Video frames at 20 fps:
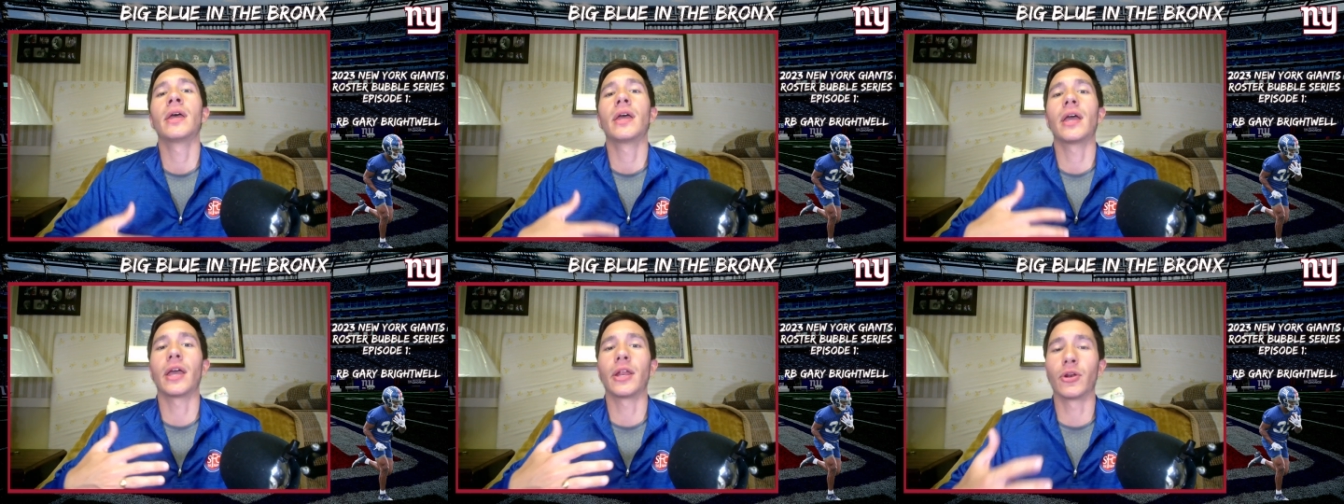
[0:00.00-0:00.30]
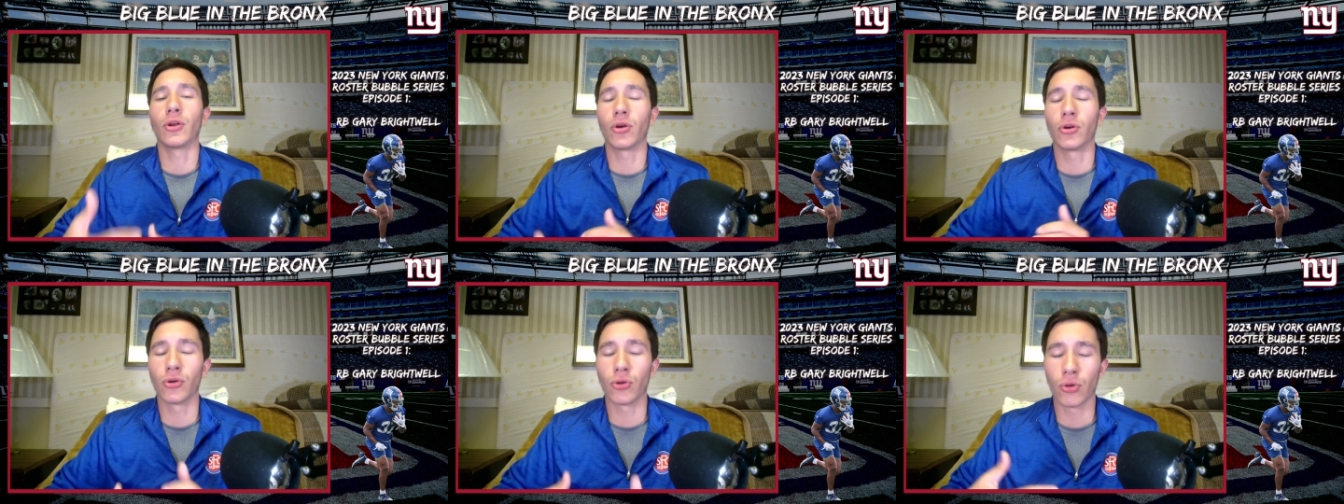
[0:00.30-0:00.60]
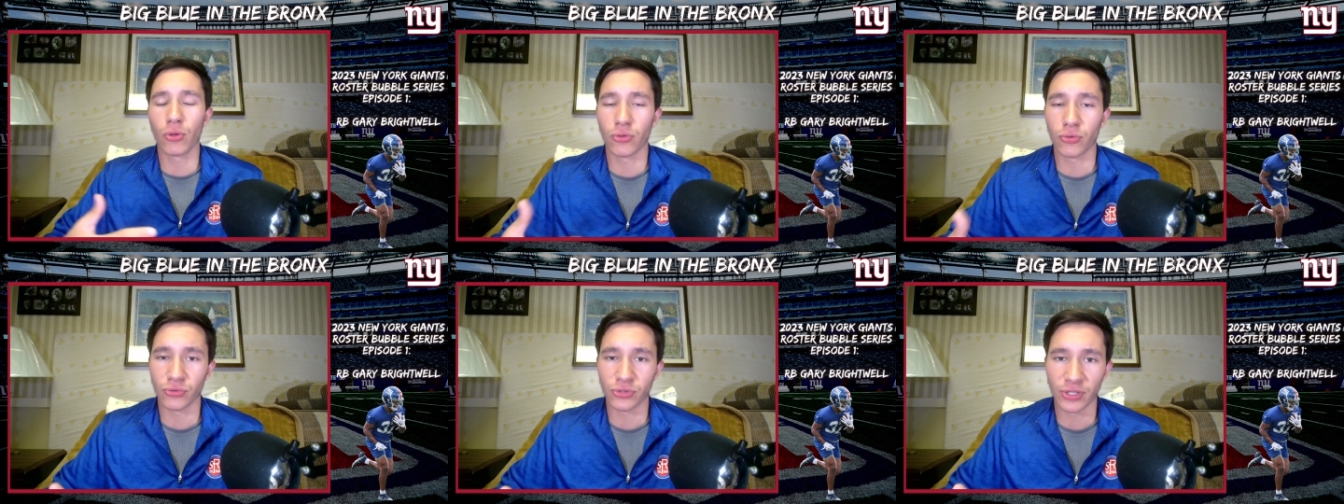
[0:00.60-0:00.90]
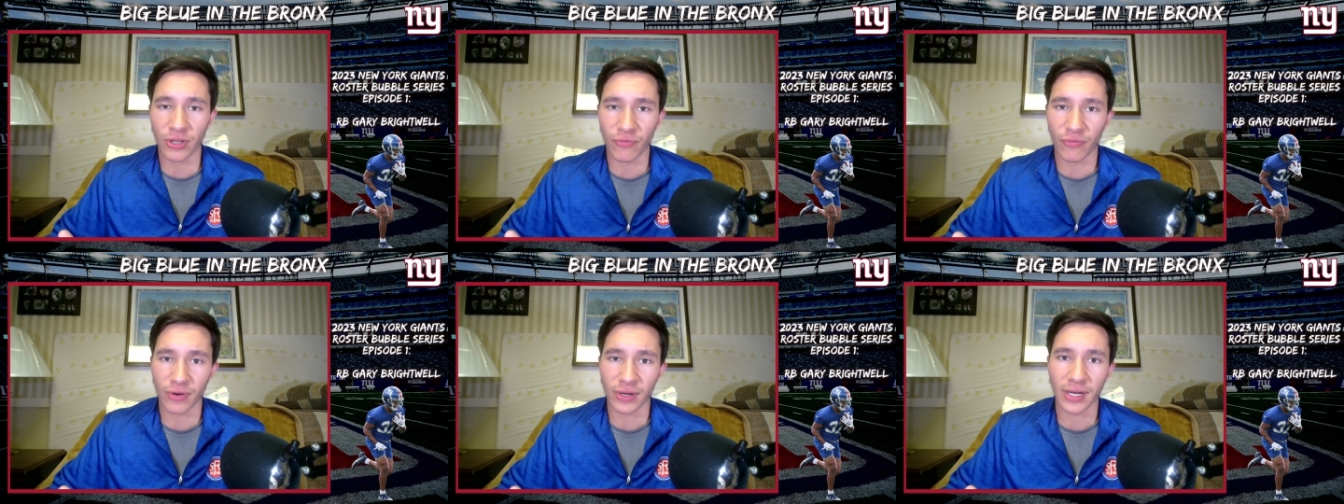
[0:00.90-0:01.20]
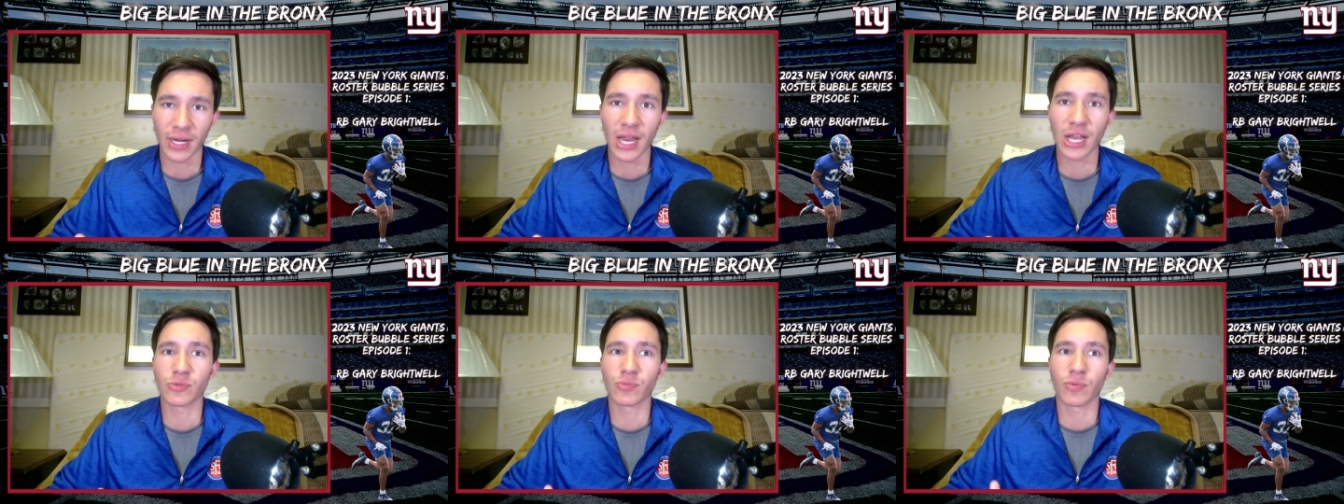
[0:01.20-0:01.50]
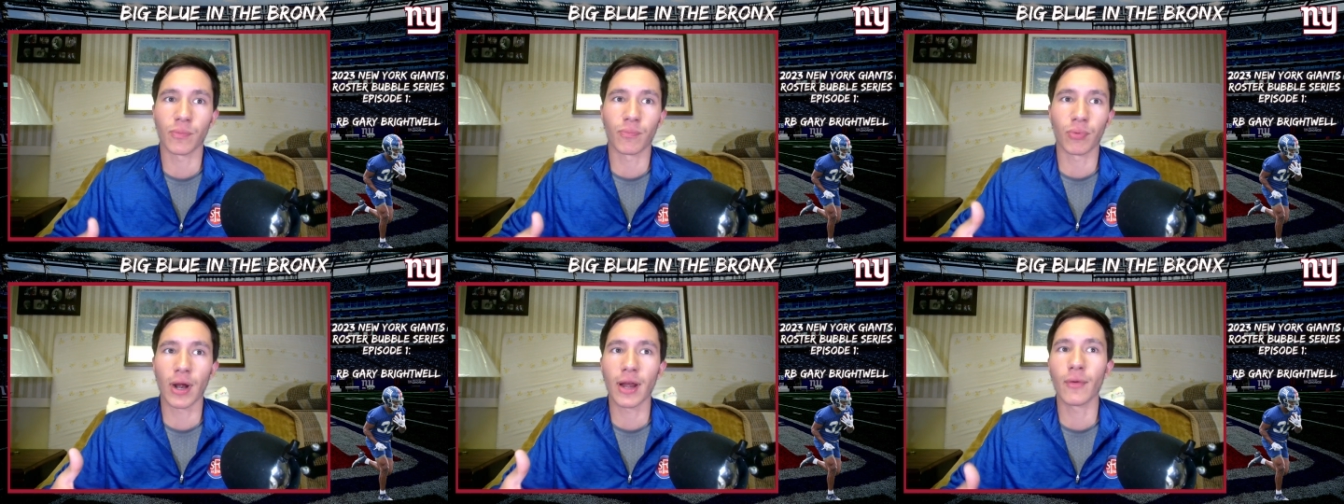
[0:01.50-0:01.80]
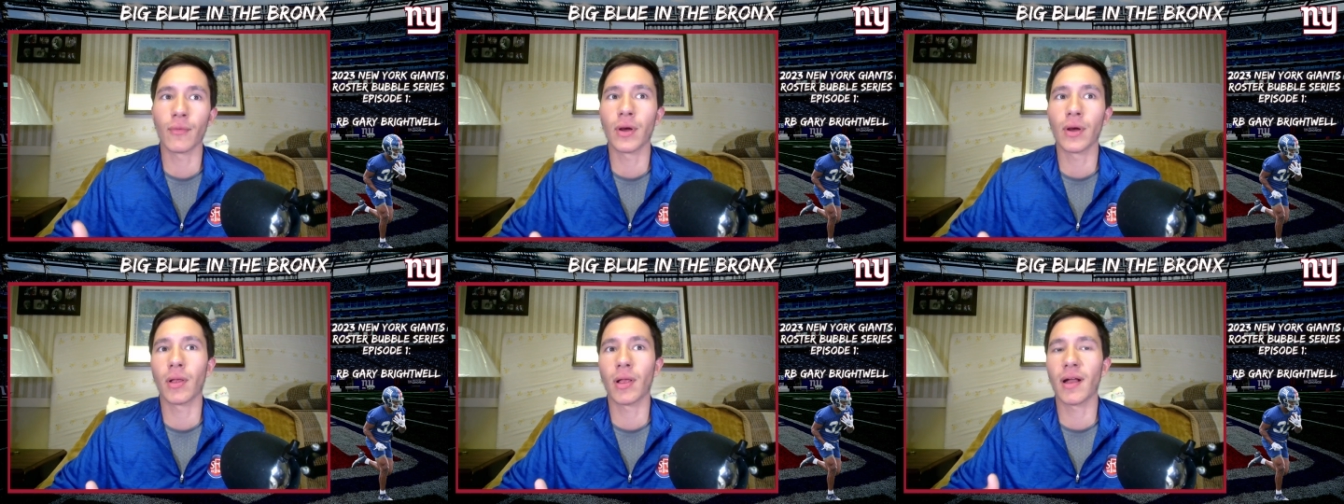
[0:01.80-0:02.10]
And you had all those different guys. But
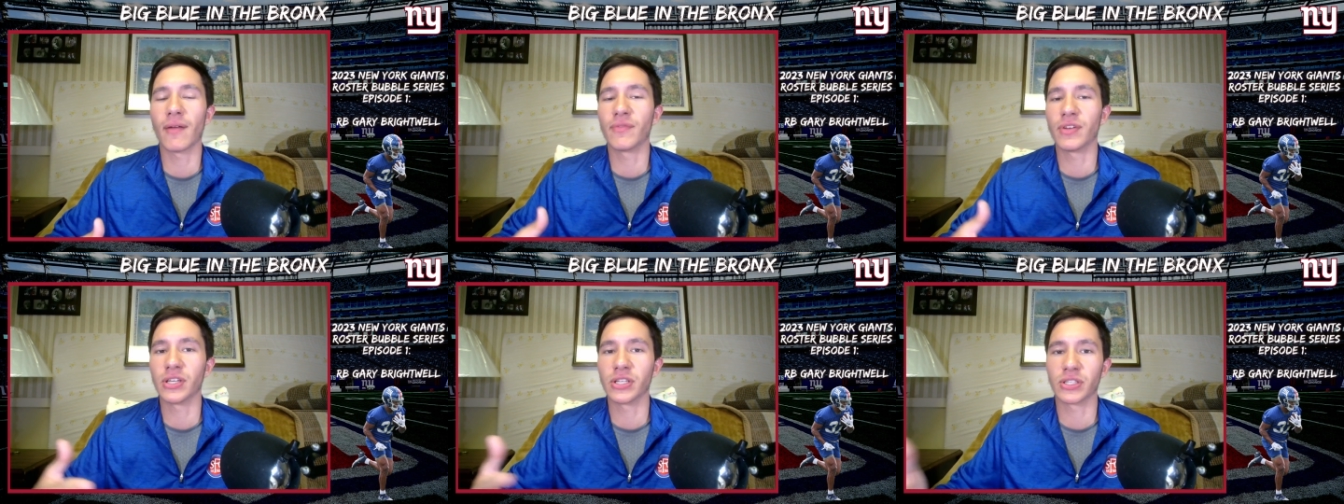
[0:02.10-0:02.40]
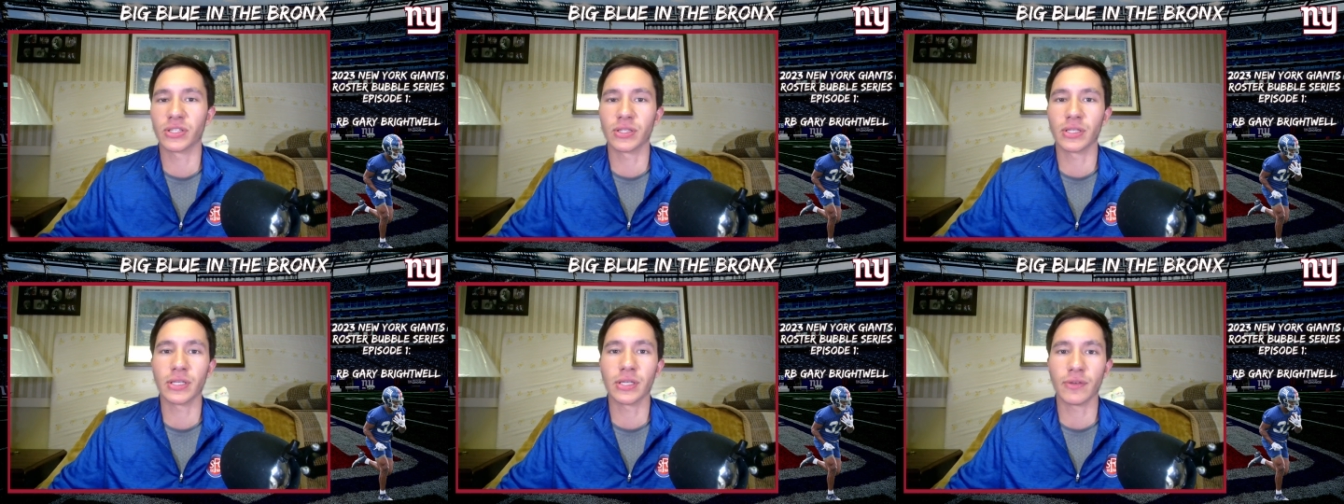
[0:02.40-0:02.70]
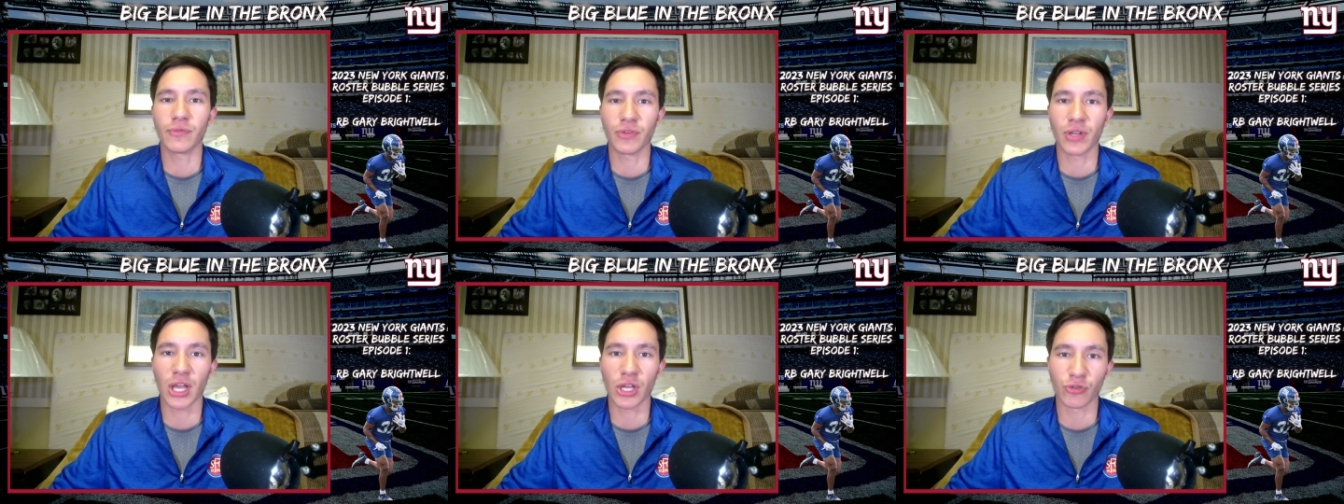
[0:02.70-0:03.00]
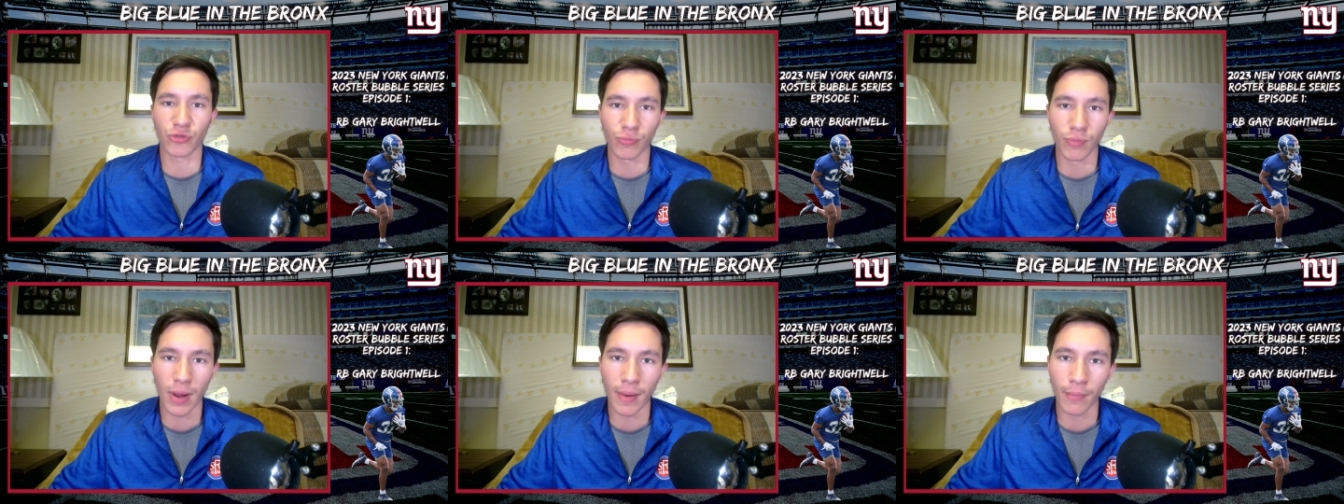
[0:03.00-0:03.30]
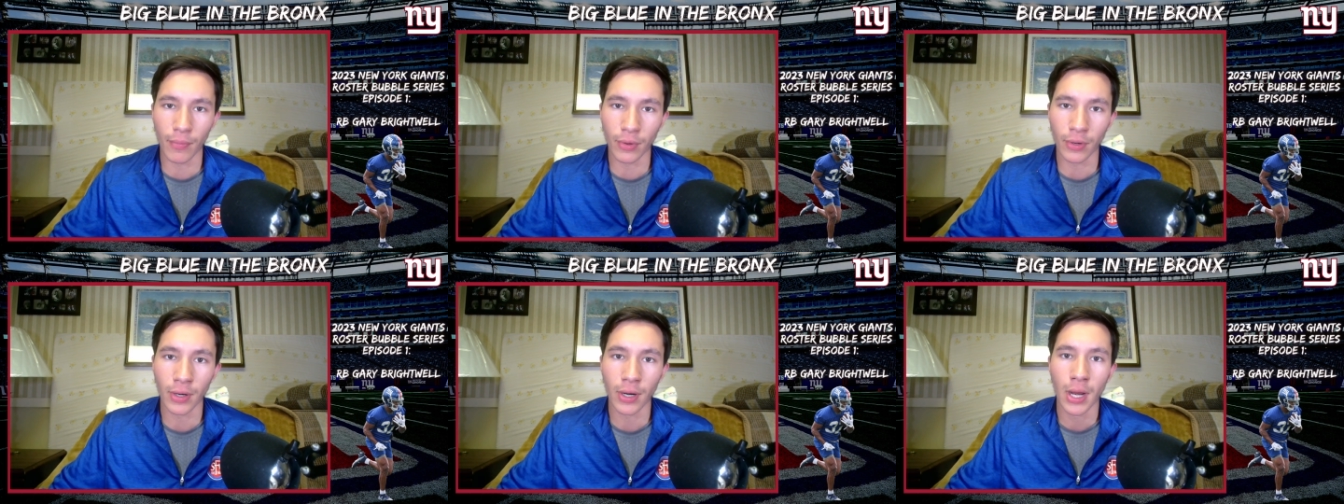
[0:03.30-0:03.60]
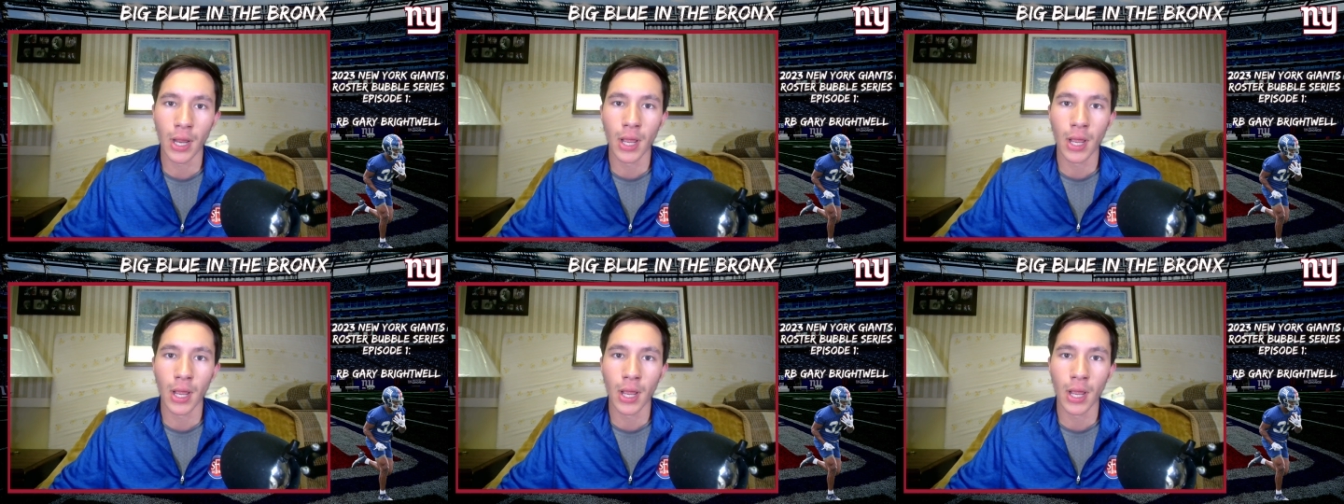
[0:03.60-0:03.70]
Brightwell, obviously, if you guys remember